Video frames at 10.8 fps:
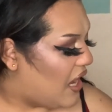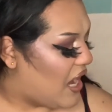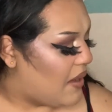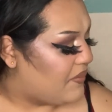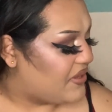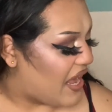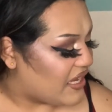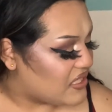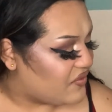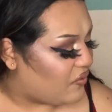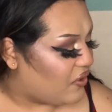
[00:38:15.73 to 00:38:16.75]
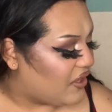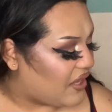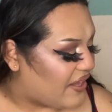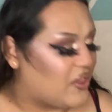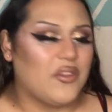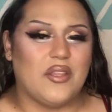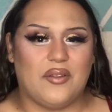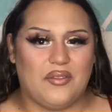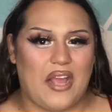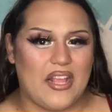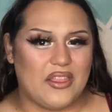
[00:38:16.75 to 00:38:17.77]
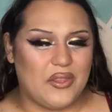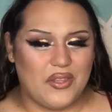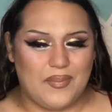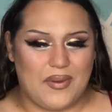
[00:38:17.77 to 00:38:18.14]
Next for I threw the